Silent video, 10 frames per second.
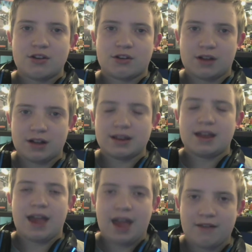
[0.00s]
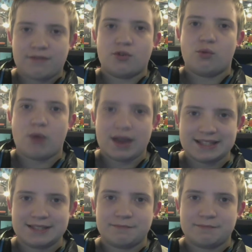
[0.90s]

you're gonna have to wait.